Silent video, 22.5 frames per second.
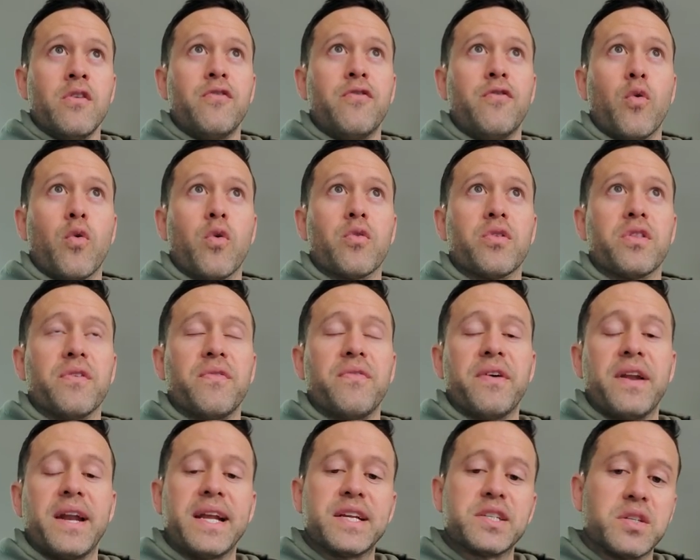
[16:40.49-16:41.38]
for the
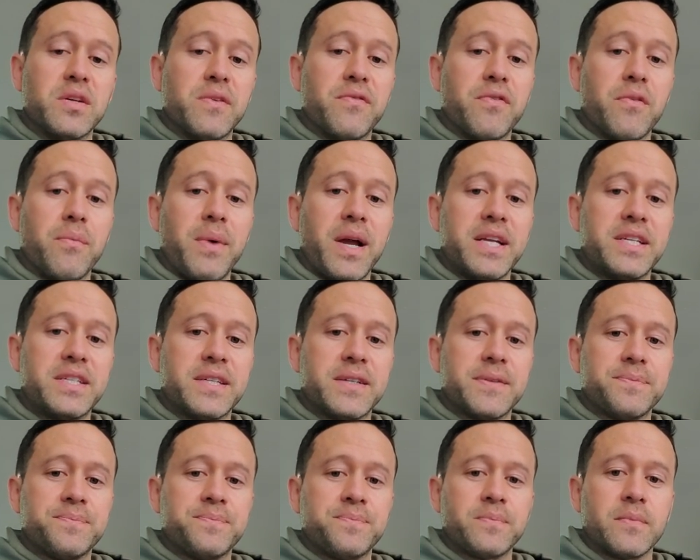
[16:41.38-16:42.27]
financial
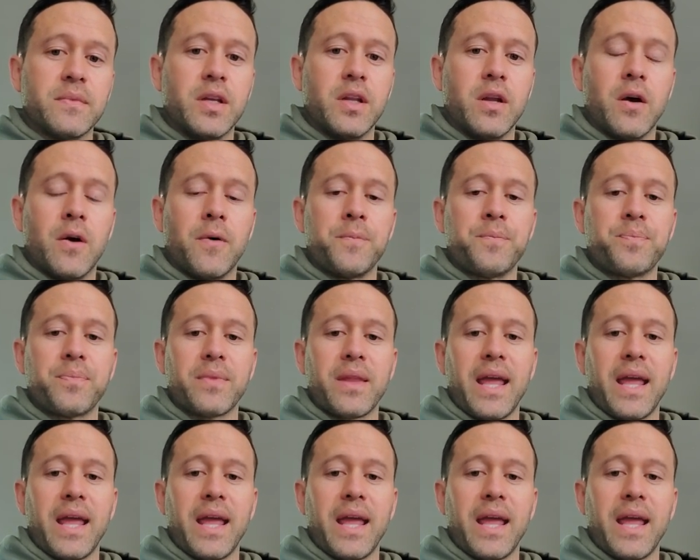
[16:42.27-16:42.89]
information you know